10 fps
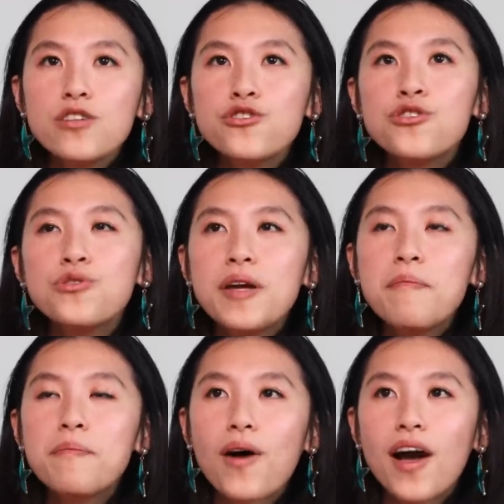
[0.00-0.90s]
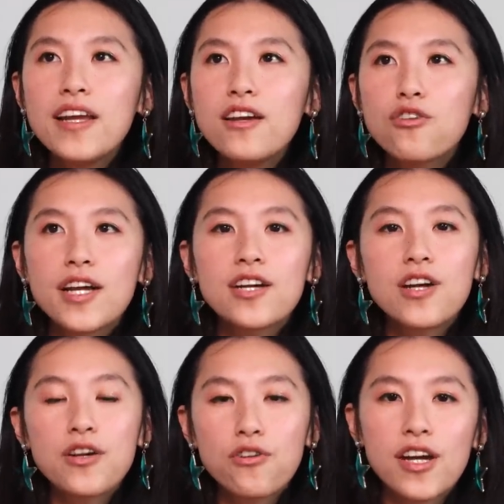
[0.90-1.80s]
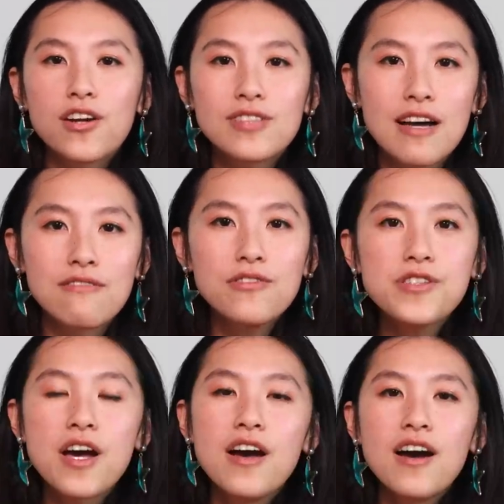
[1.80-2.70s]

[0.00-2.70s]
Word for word: to embody greater and greater levels